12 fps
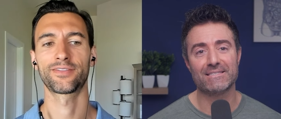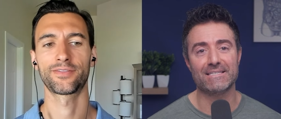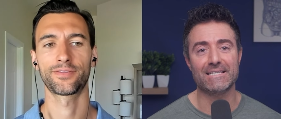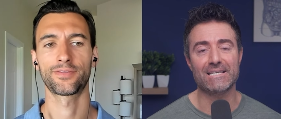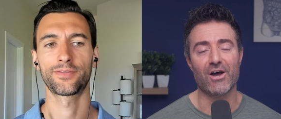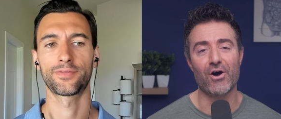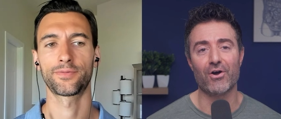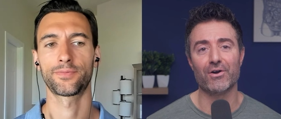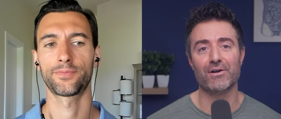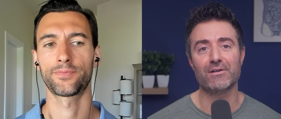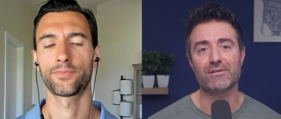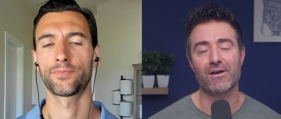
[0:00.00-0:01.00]
Speaker 1: D
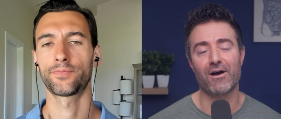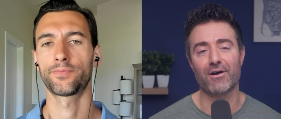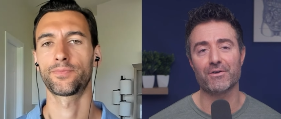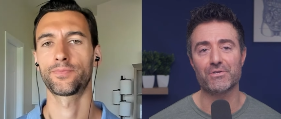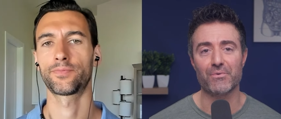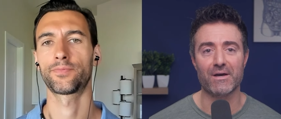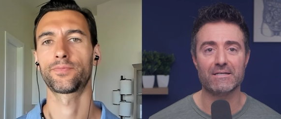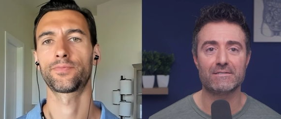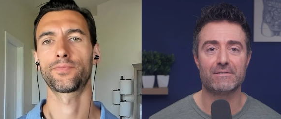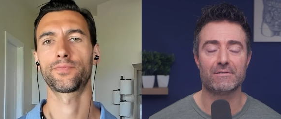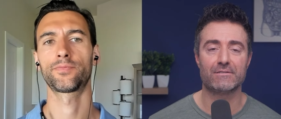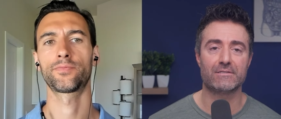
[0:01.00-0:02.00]
R R U
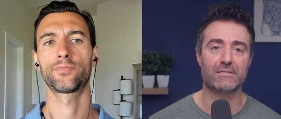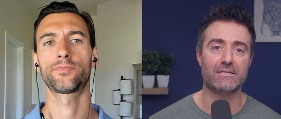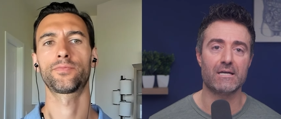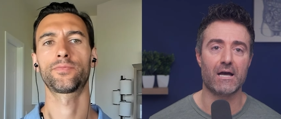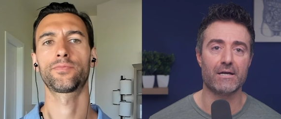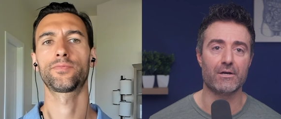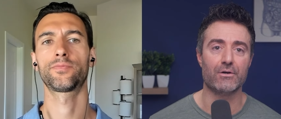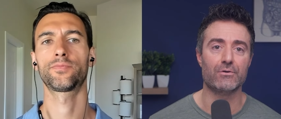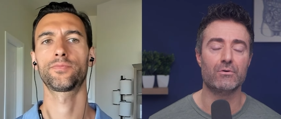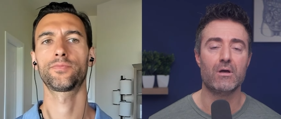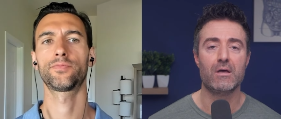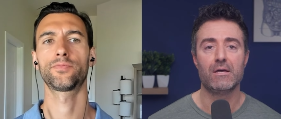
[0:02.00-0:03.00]
S C I
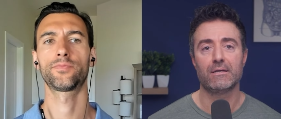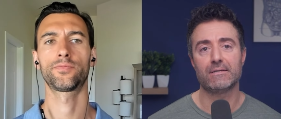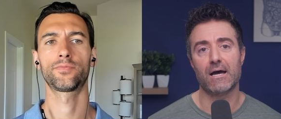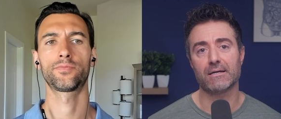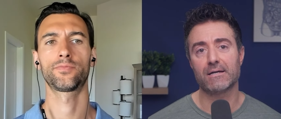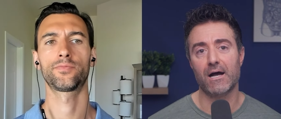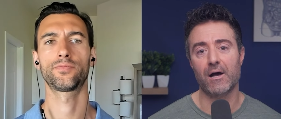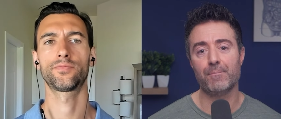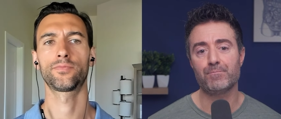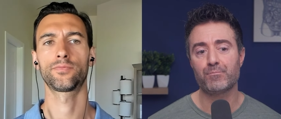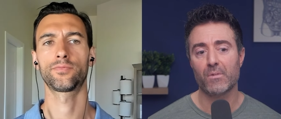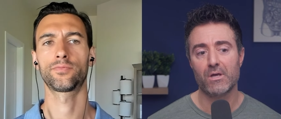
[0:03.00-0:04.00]

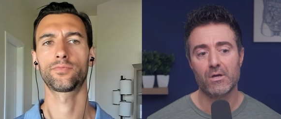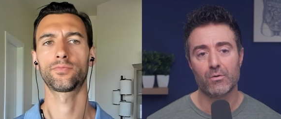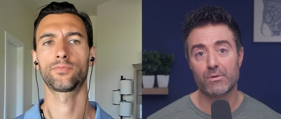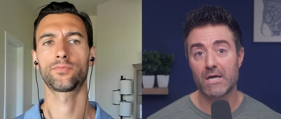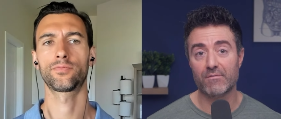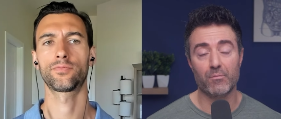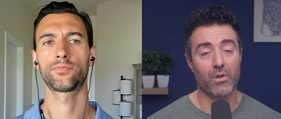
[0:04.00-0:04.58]
O.com. We have a